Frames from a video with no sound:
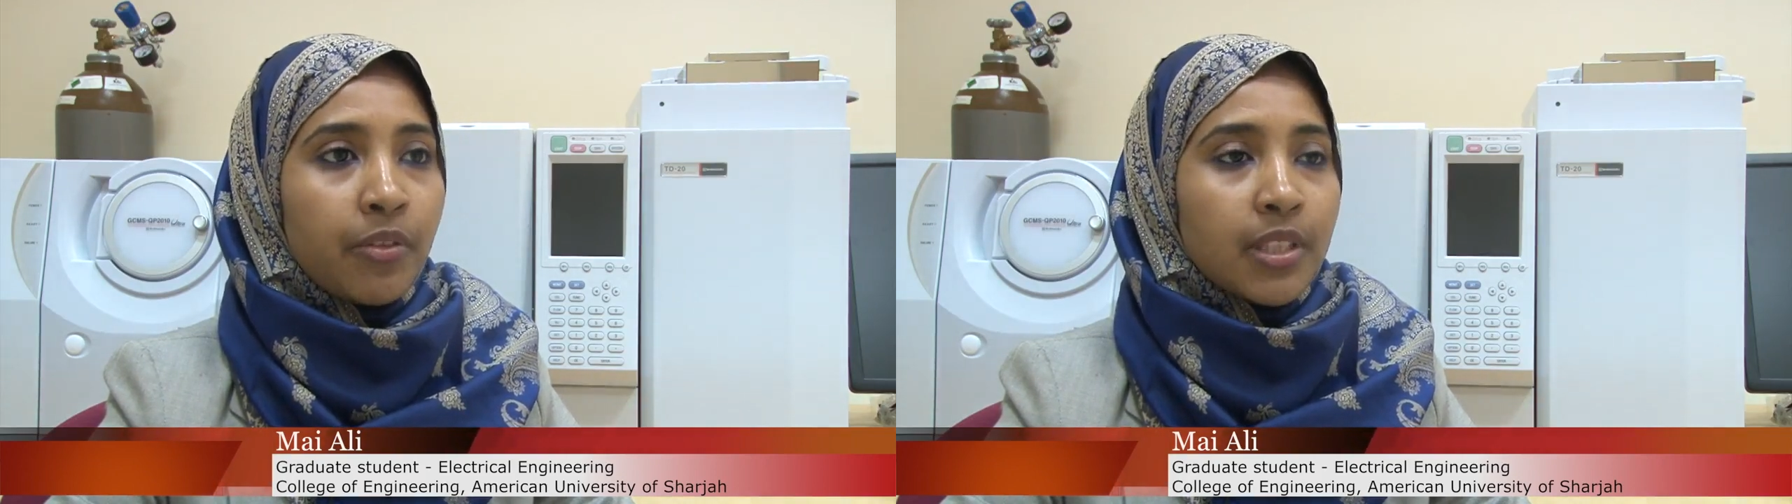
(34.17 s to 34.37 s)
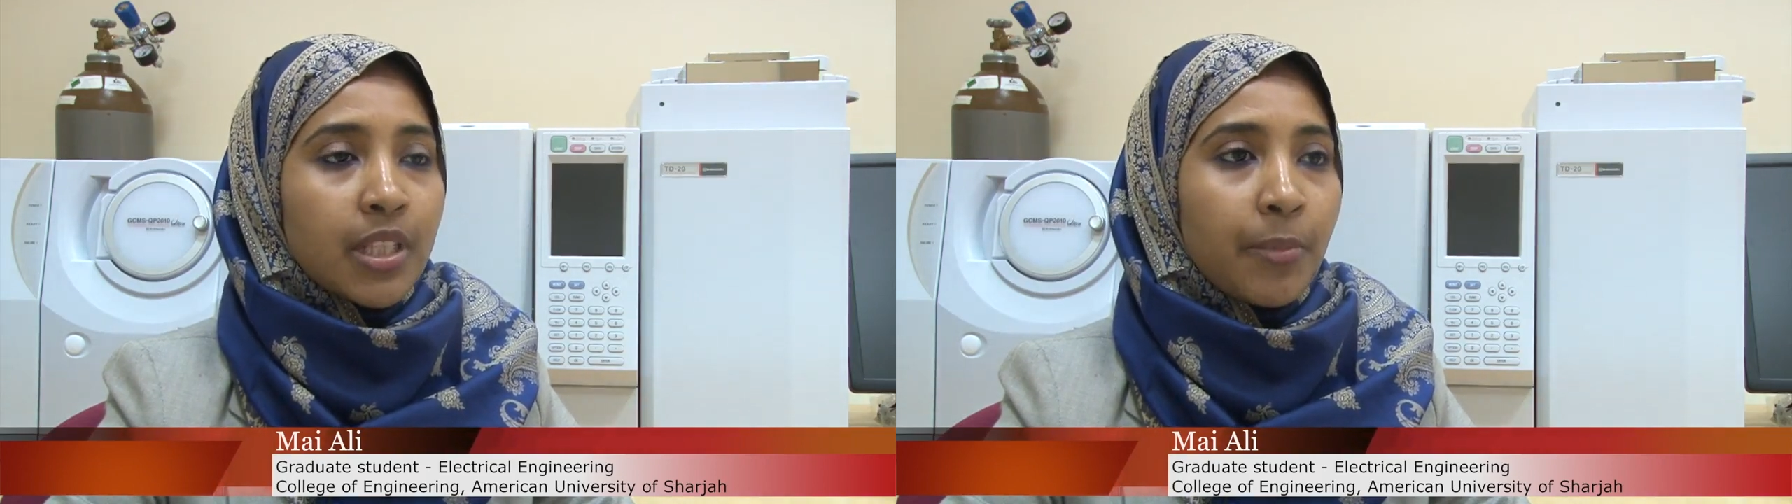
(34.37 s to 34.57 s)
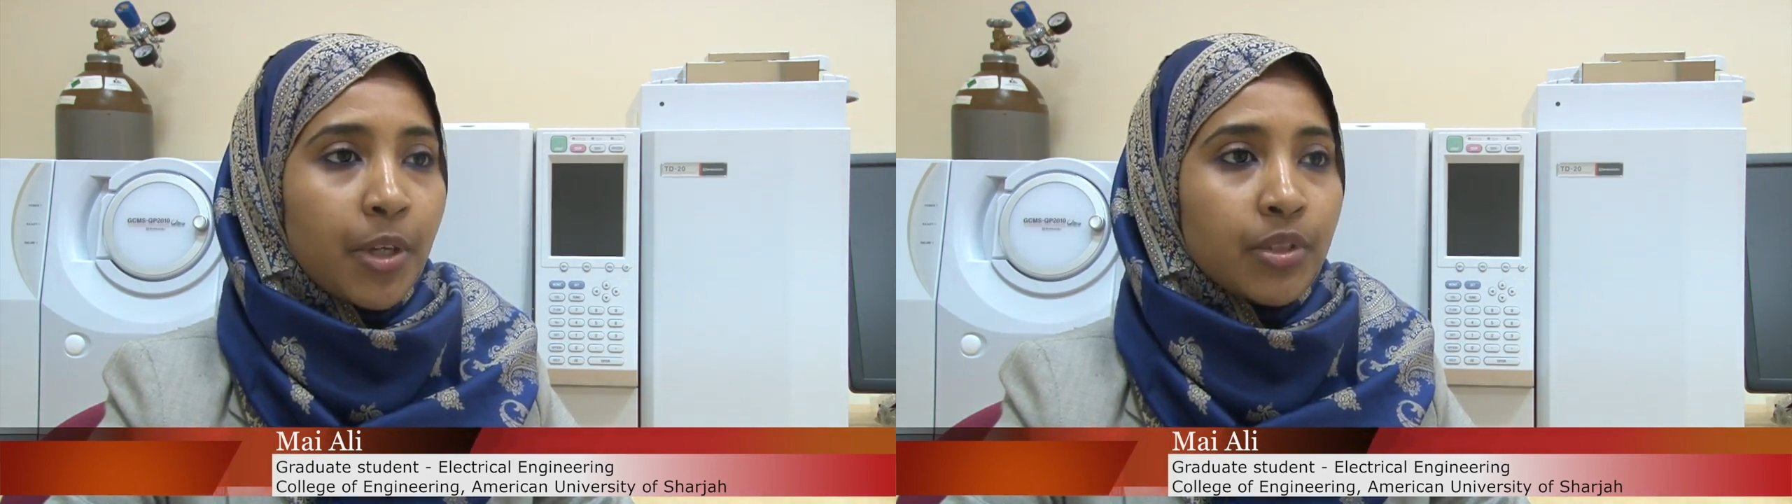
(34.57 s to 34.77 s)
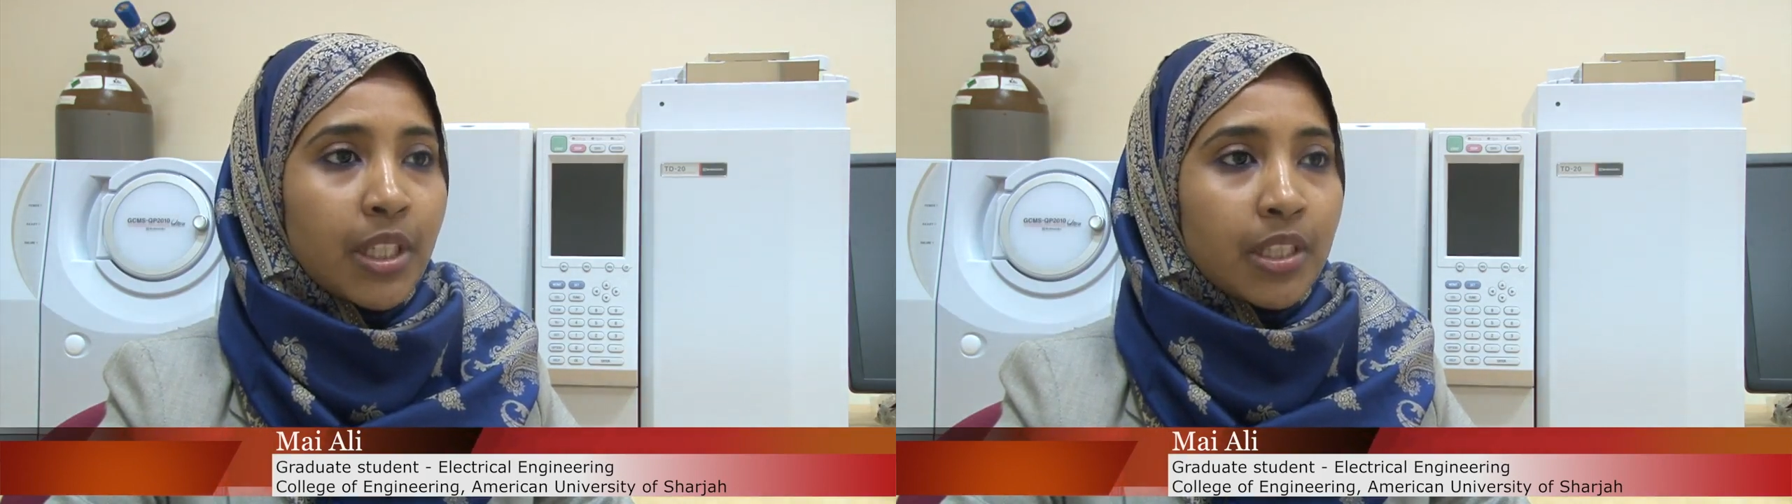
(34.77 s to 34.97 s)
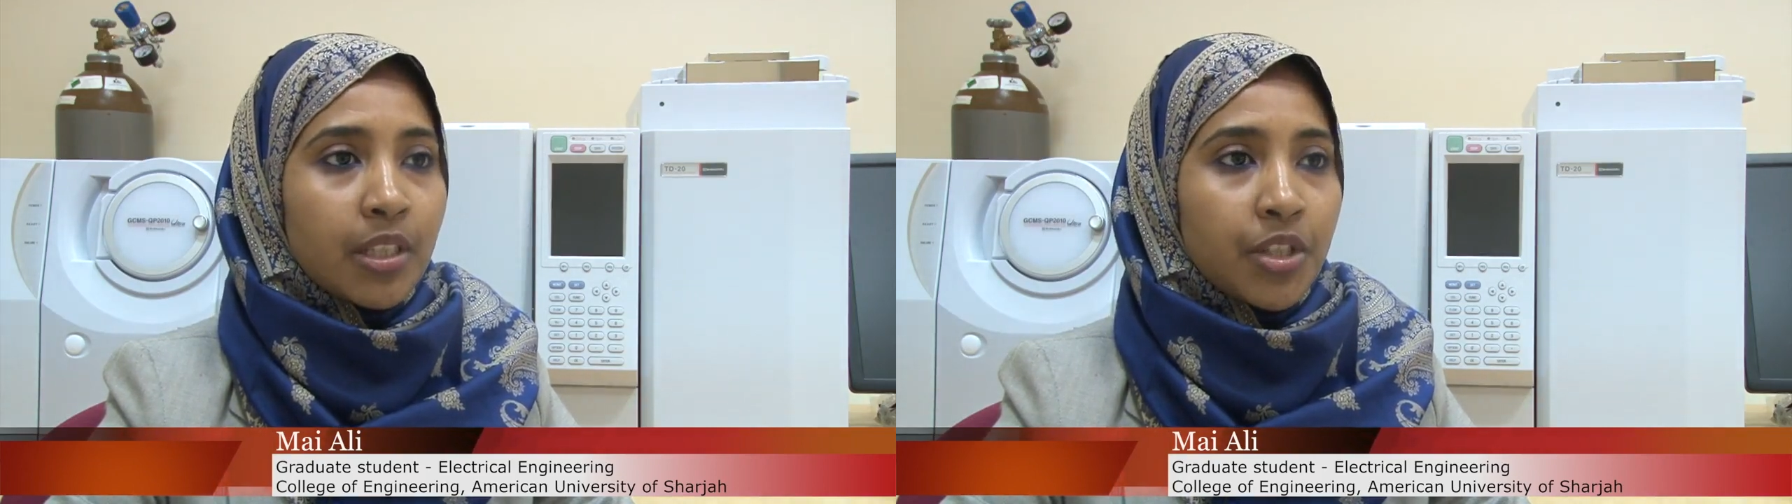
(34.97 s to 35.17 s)

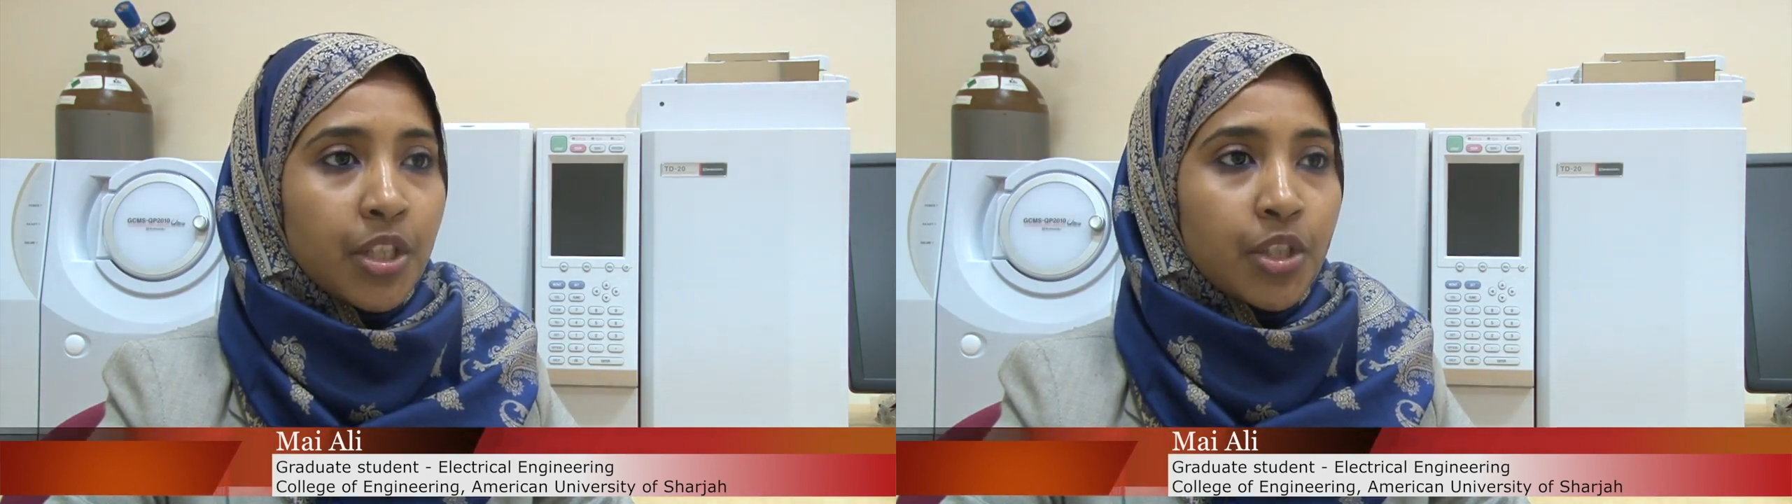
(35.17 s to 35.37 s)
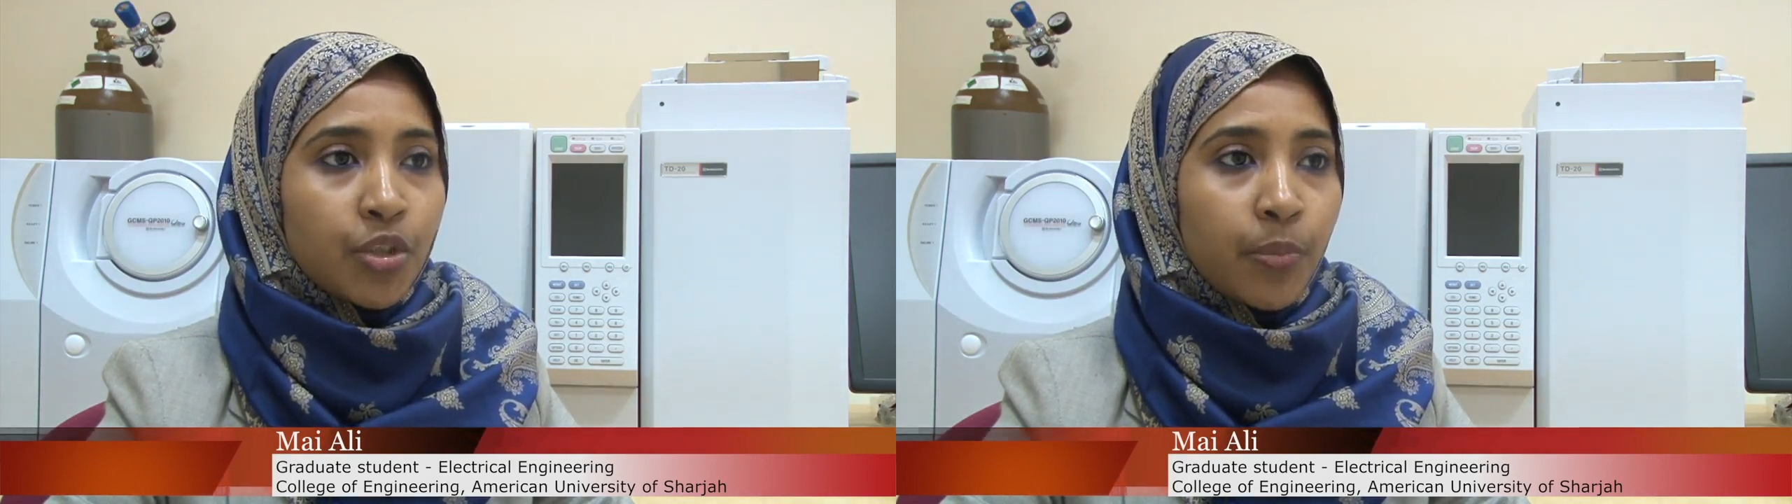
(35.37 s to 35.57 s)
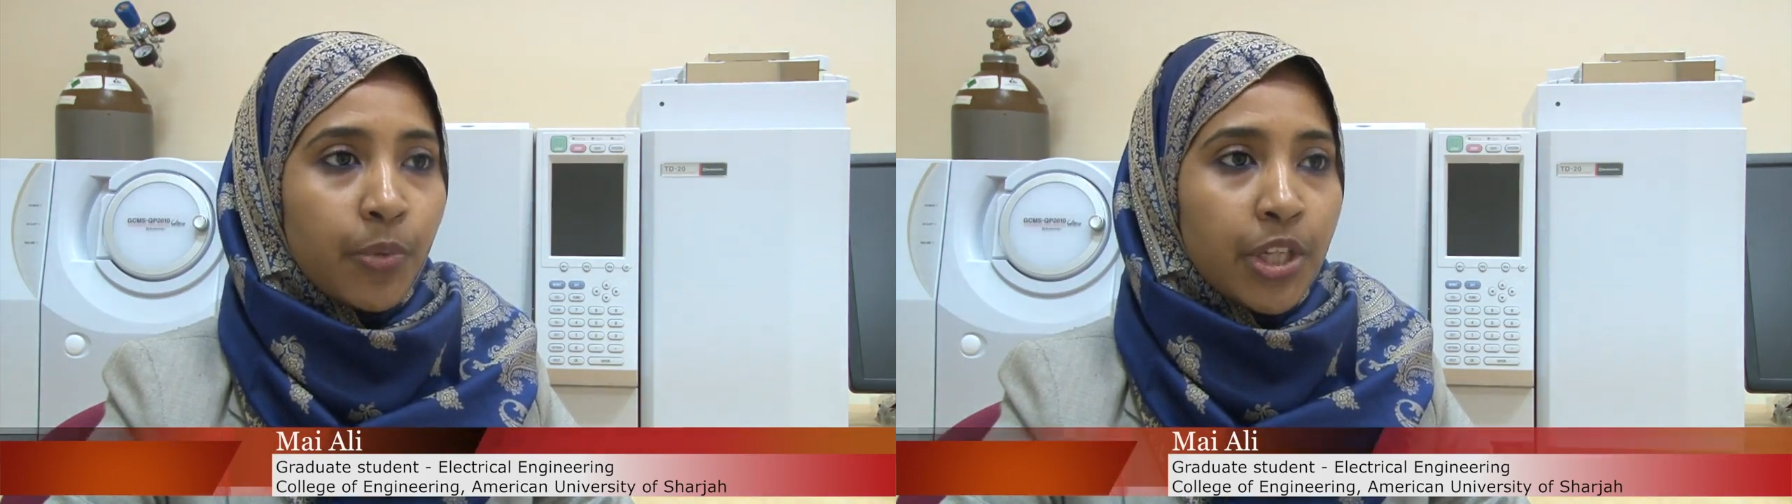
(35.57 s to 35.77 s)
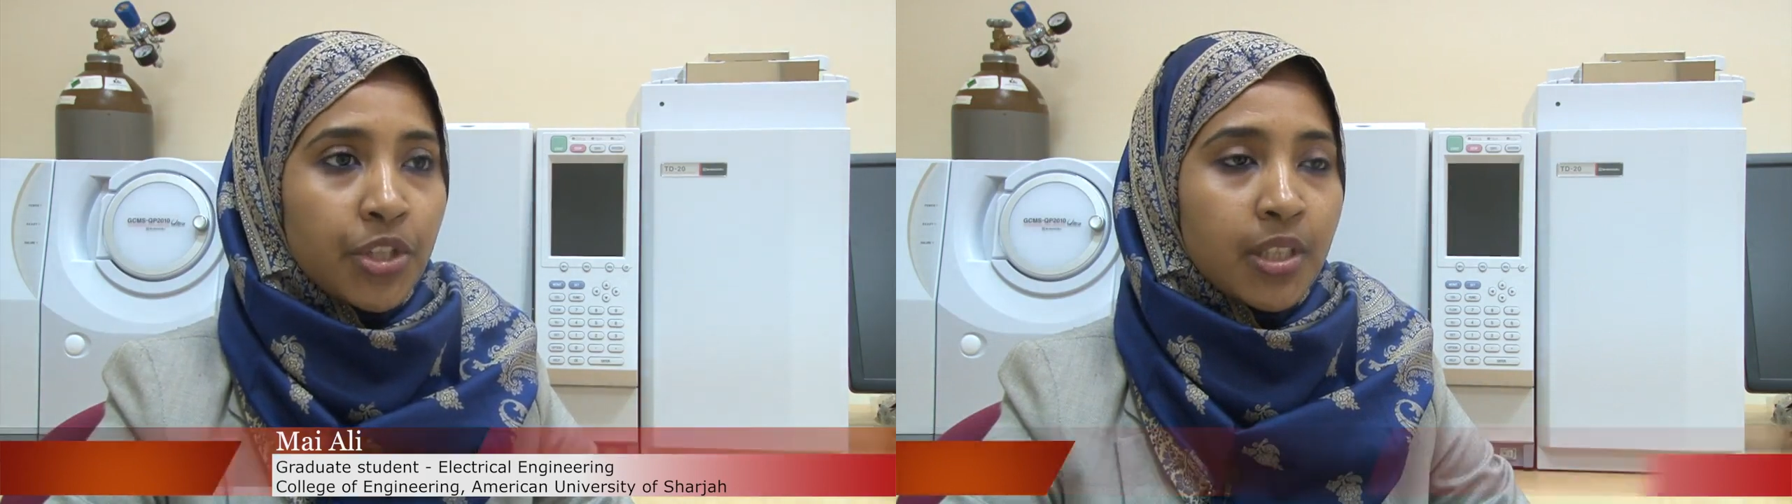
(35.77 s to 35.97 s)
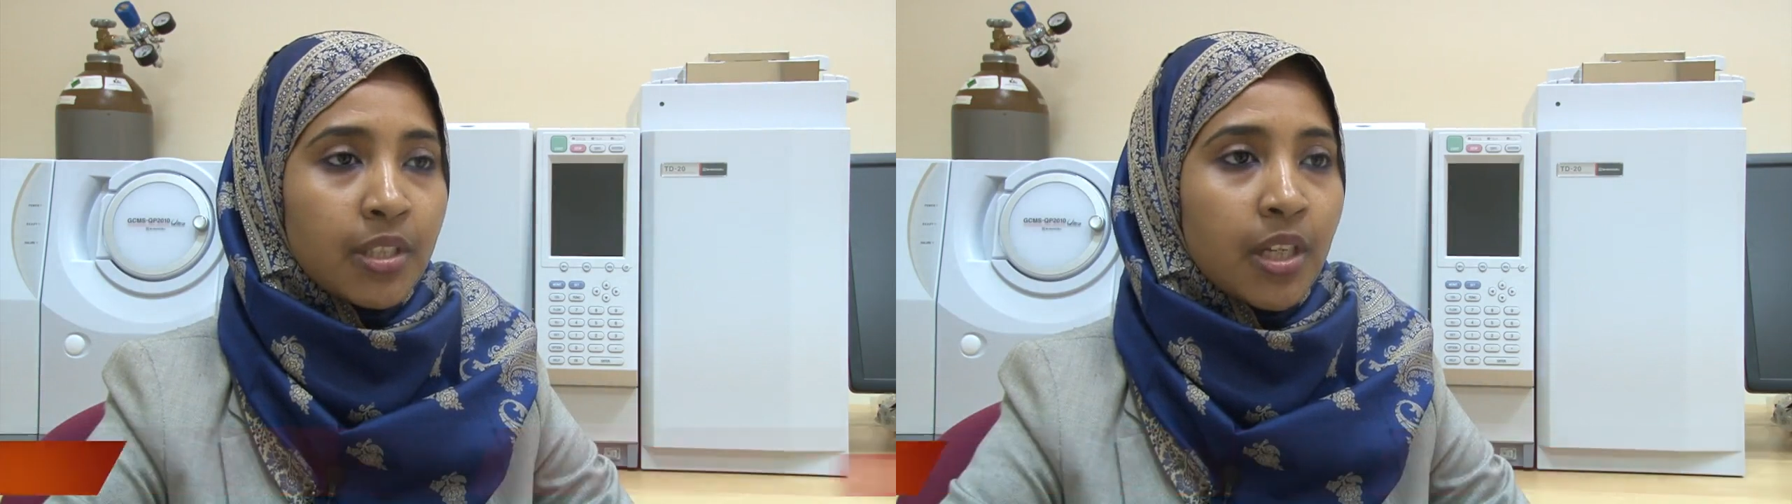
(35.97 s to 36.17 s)
Semiconductor Research
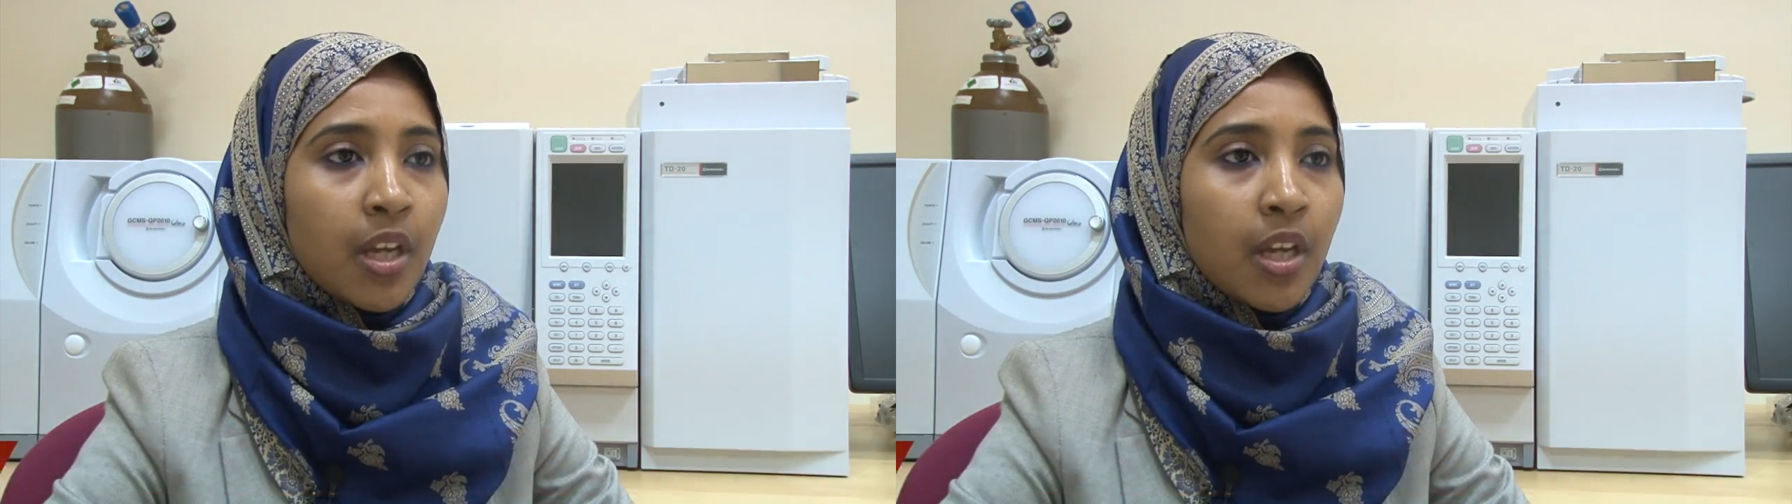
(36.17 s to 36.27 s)
Corporation,